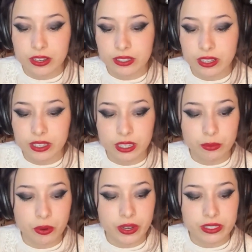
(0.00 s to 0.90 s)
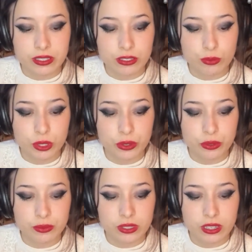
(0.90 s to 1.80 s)
their delicate poisonous
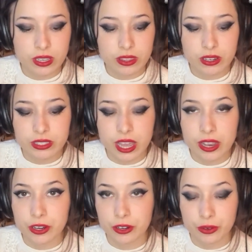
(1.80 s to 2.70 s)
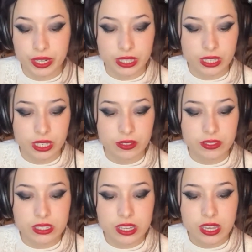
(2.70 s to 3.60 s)
blooms, their dagger green
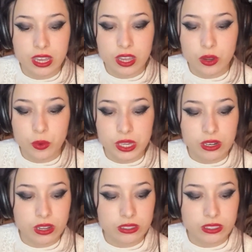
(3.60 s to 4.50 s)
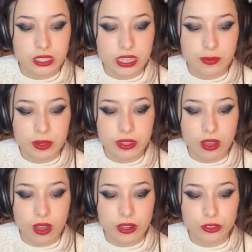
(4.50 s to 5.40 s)
leaves. We could not sleep
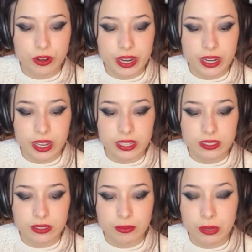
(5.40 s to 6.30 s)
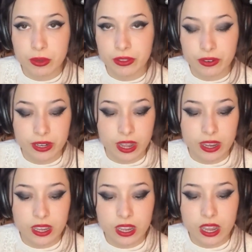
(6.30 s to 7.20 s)
in the hot dry nights, my mother and
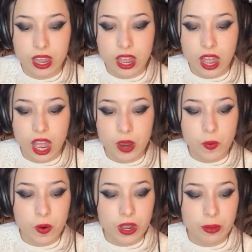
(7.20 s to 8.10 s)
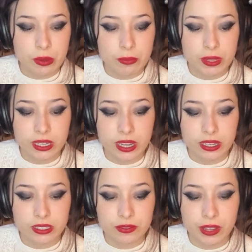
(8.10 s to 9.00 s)
I. I woke up at
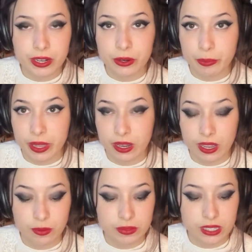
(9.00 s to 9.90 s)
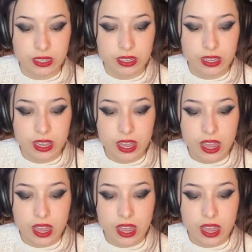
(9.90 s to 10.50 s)
midnight to find her bed empty.